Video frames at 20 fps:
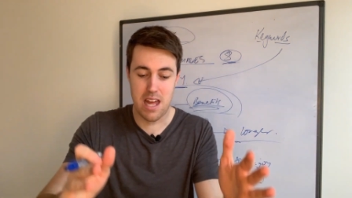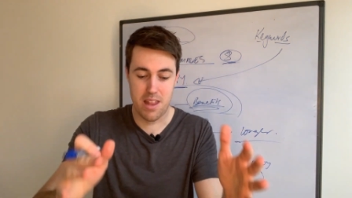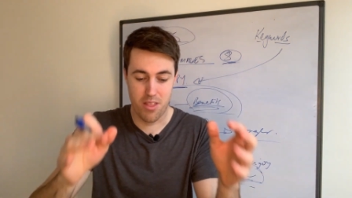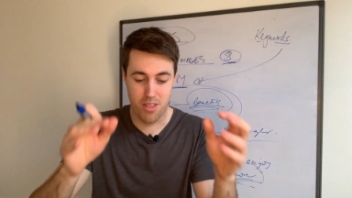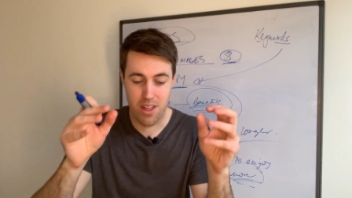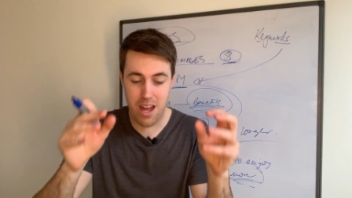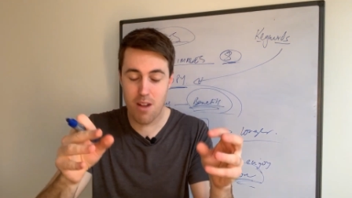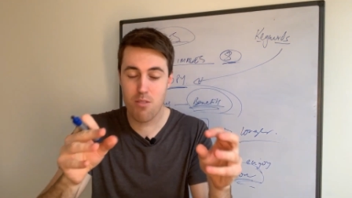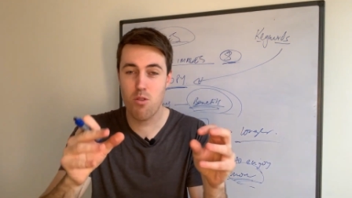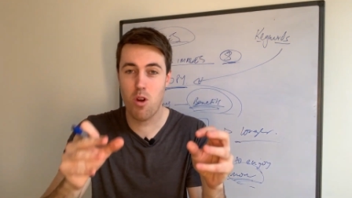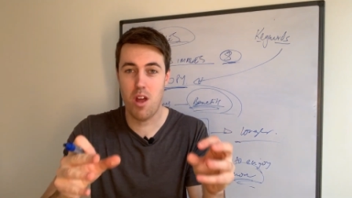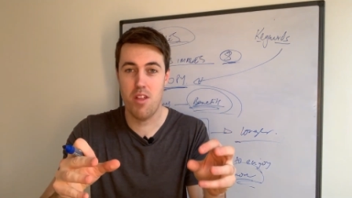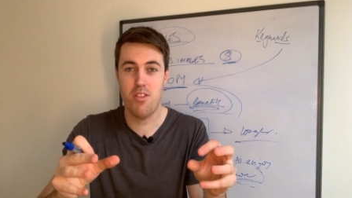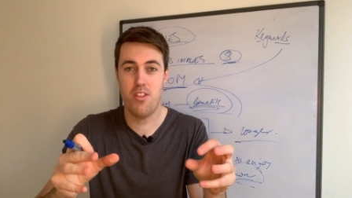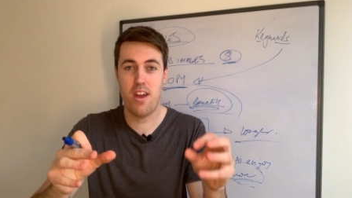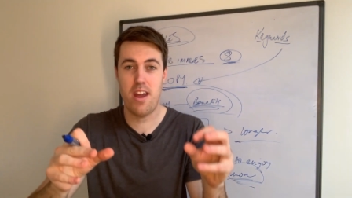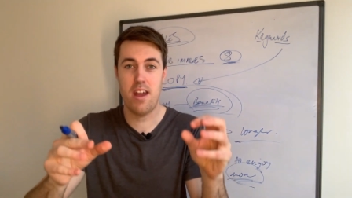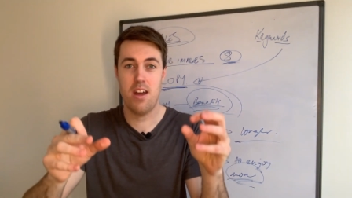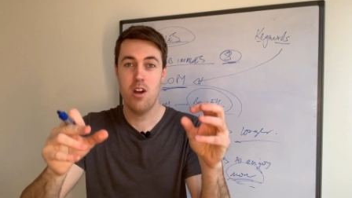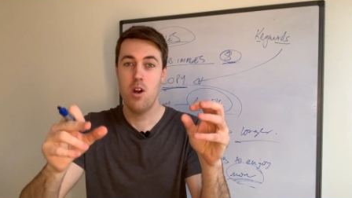and that right
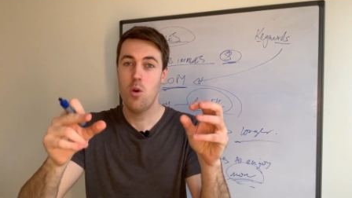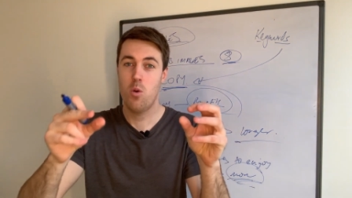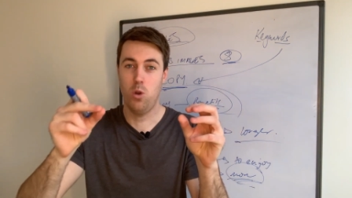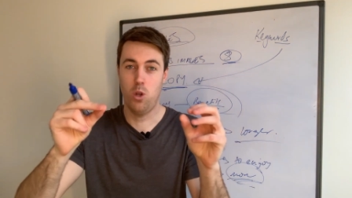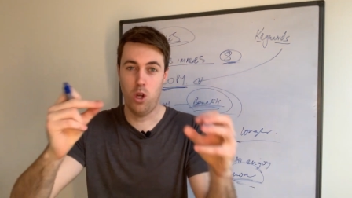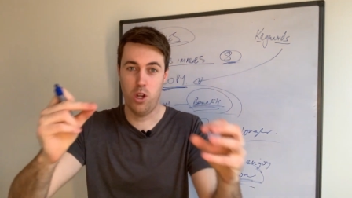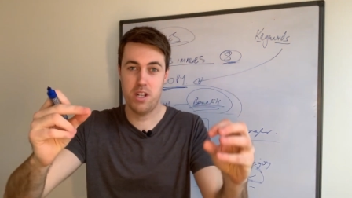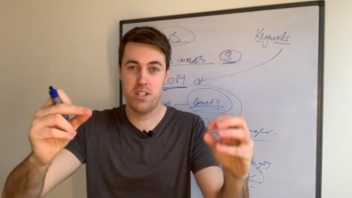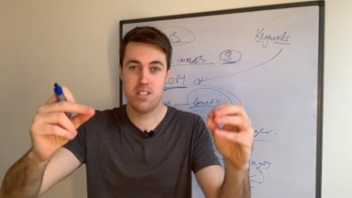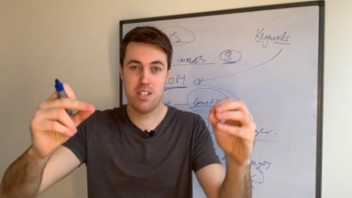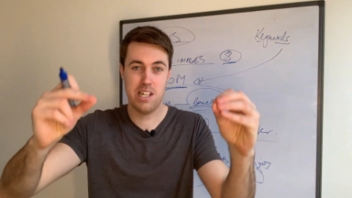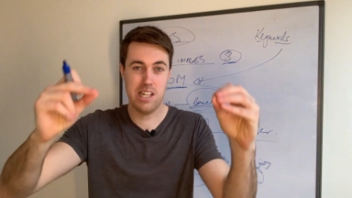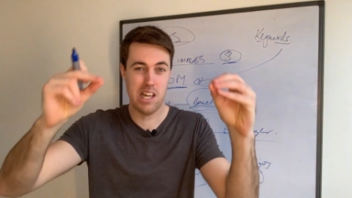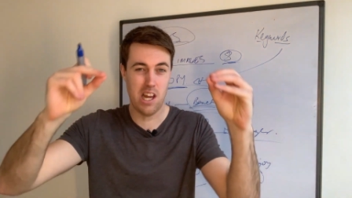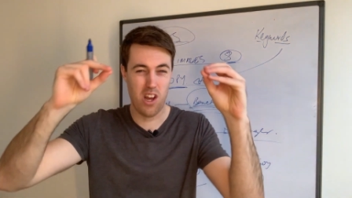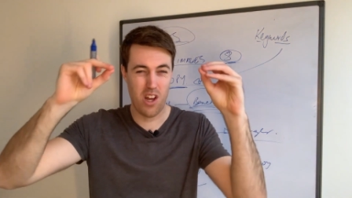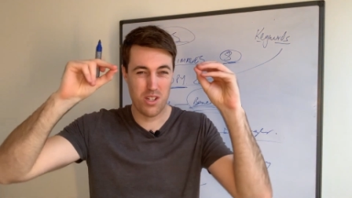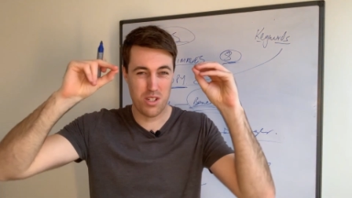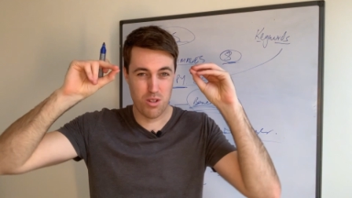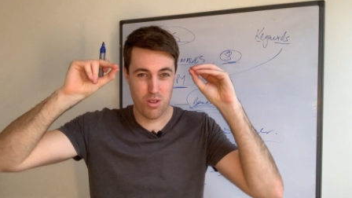there will honestly
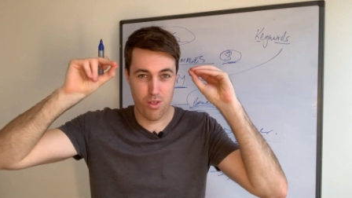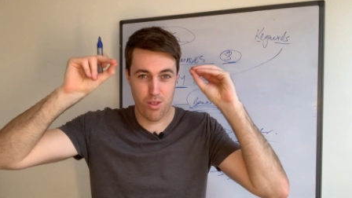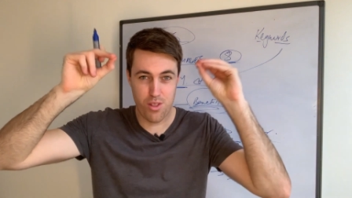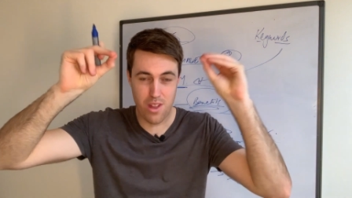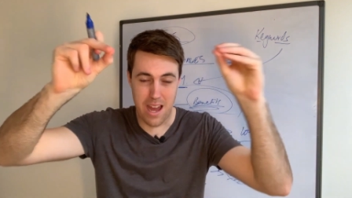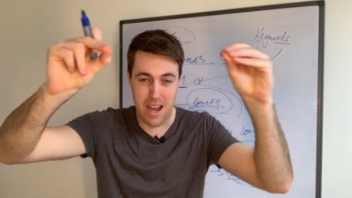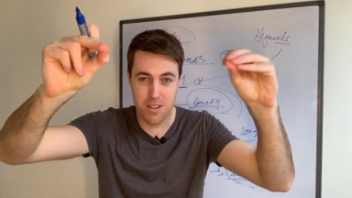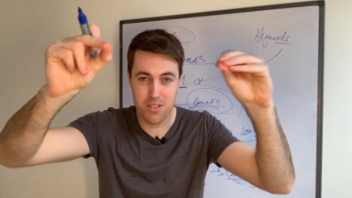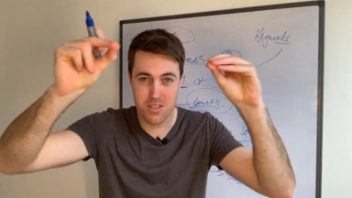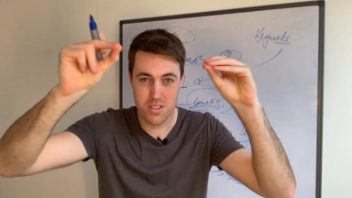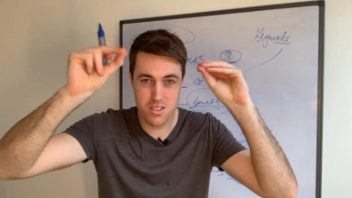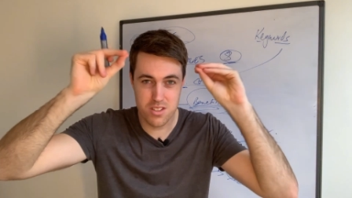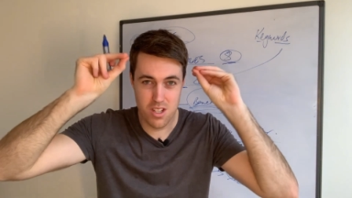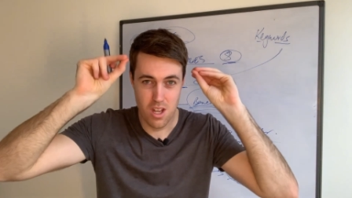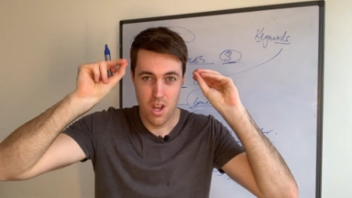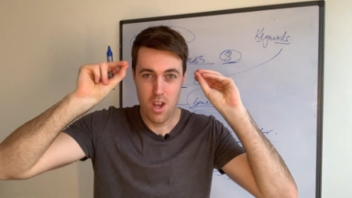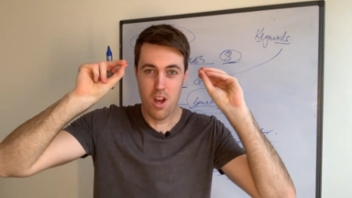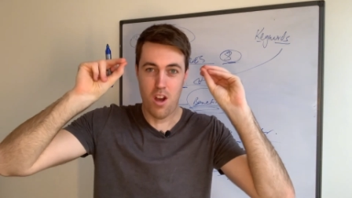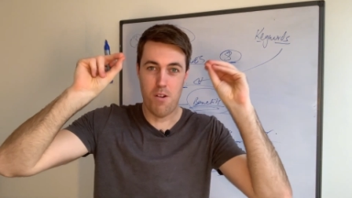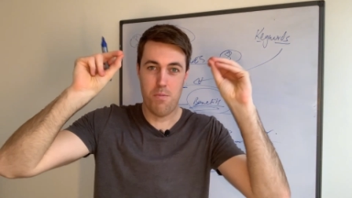earn you thousands
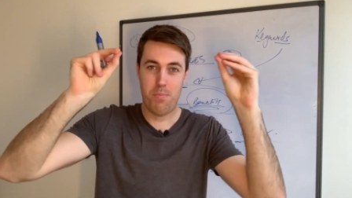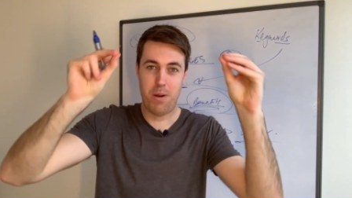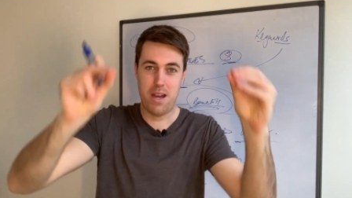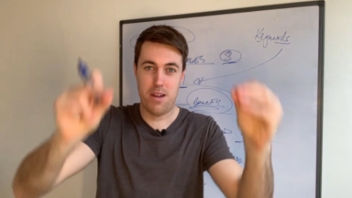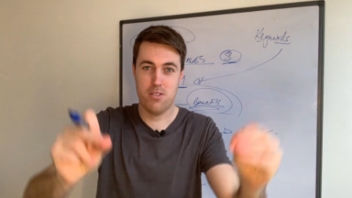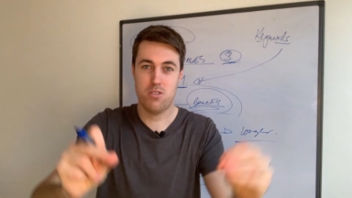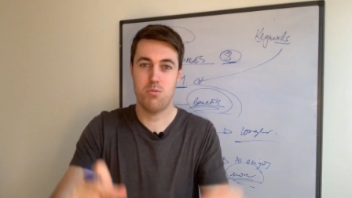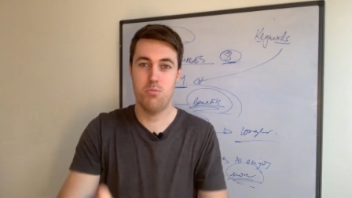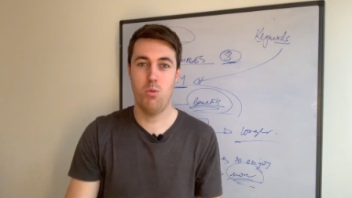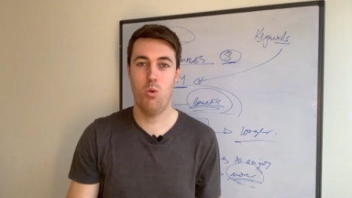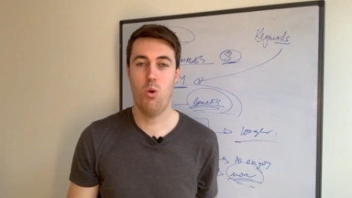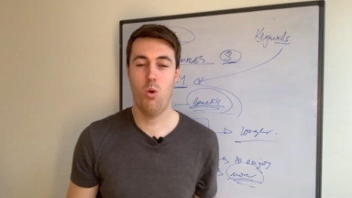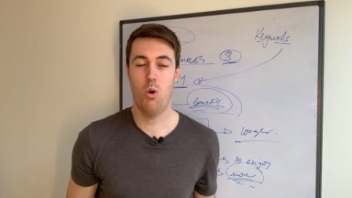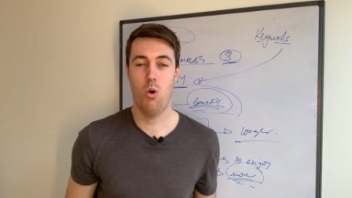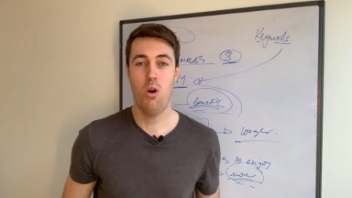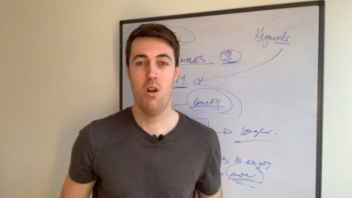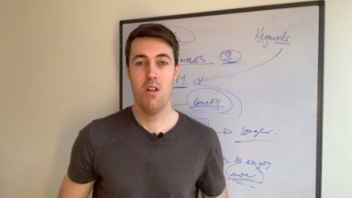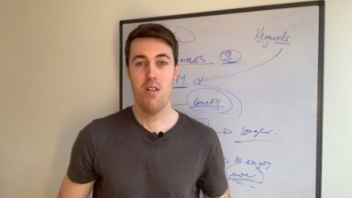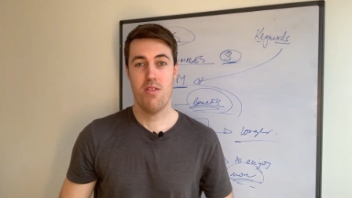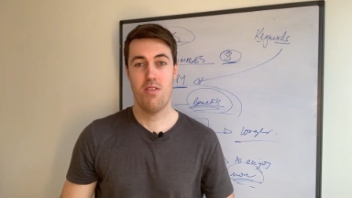of pounds
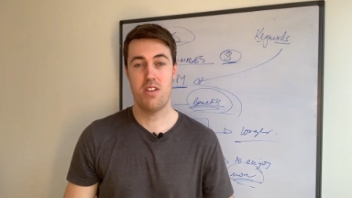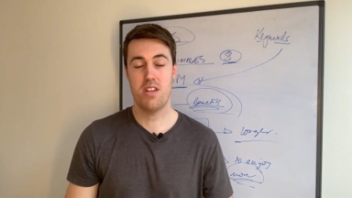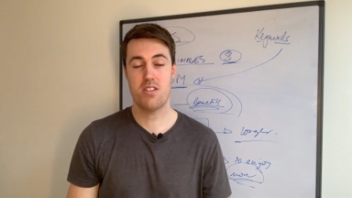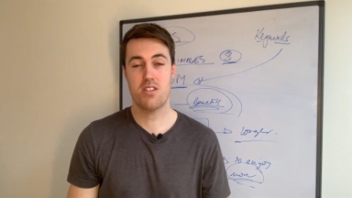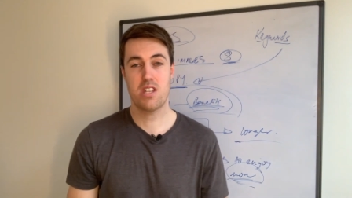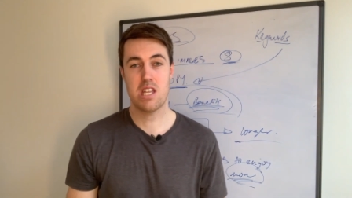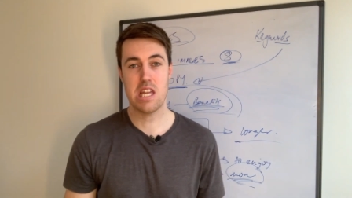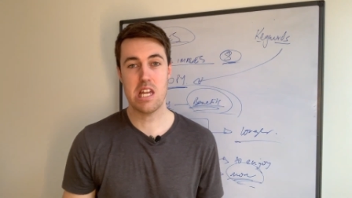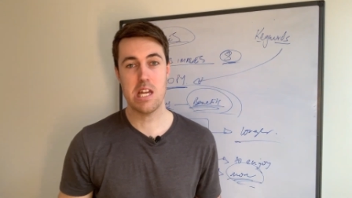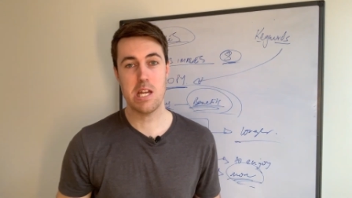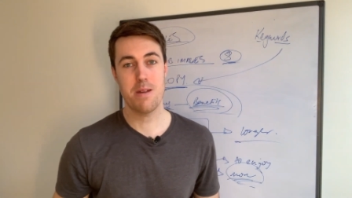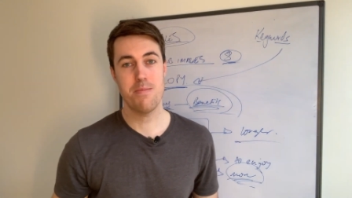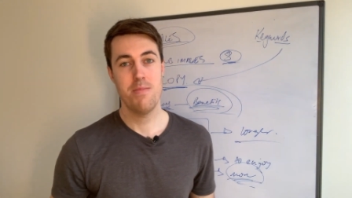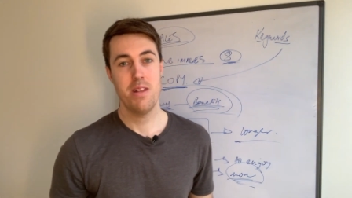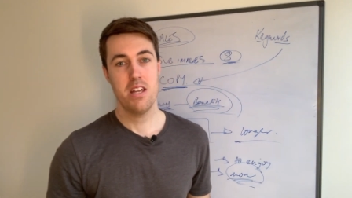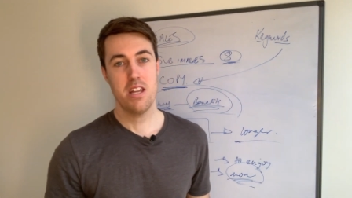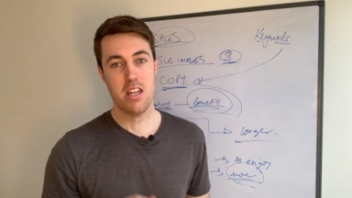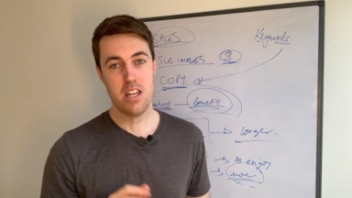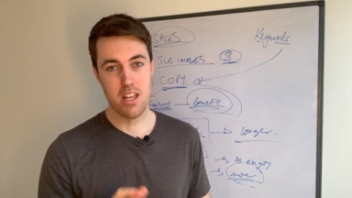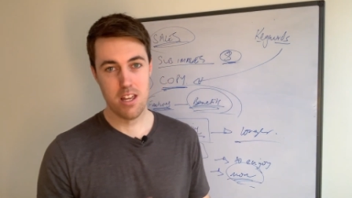more this year
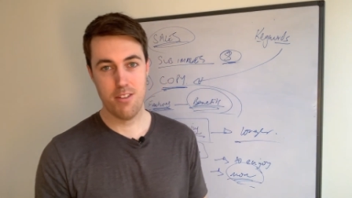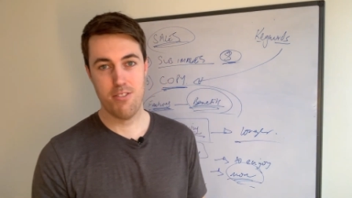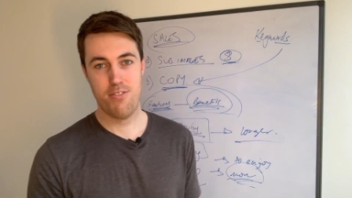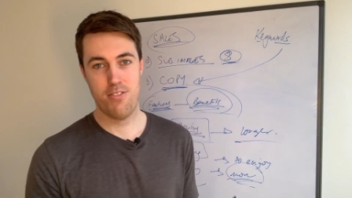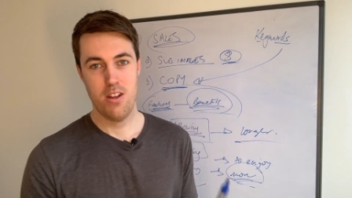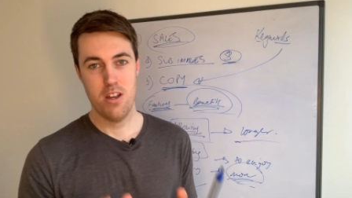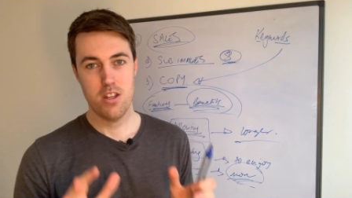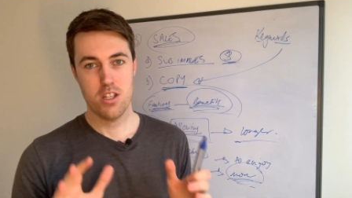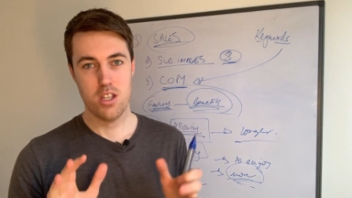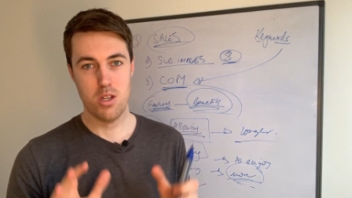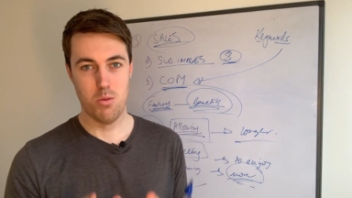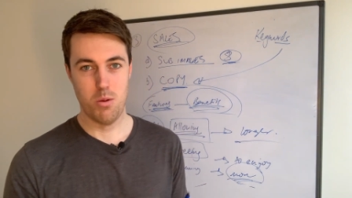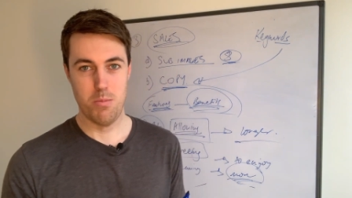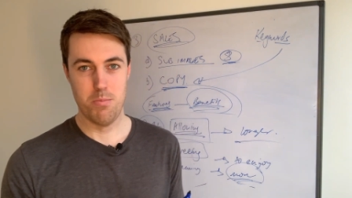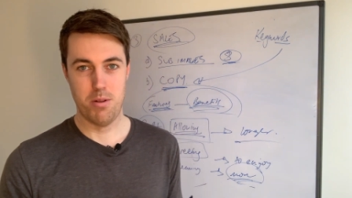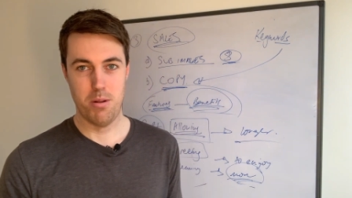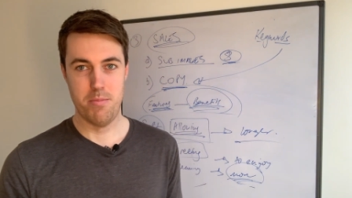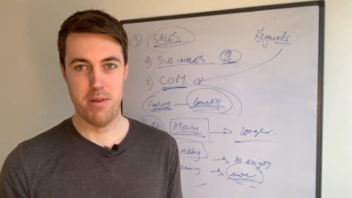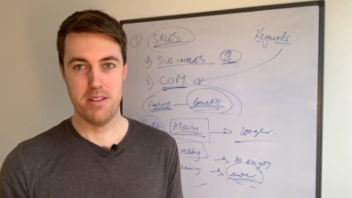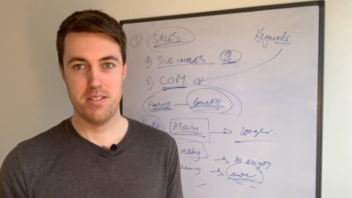if you
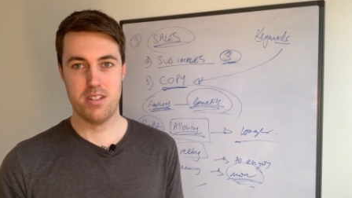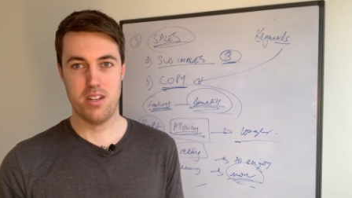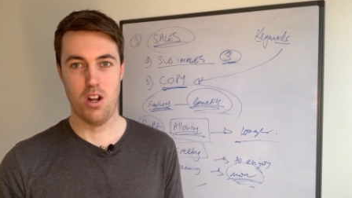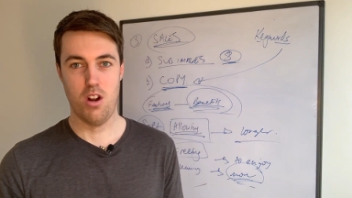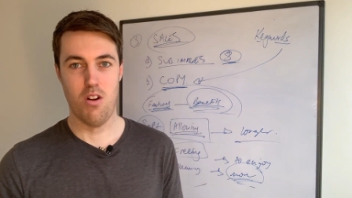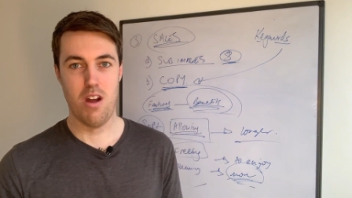implement it.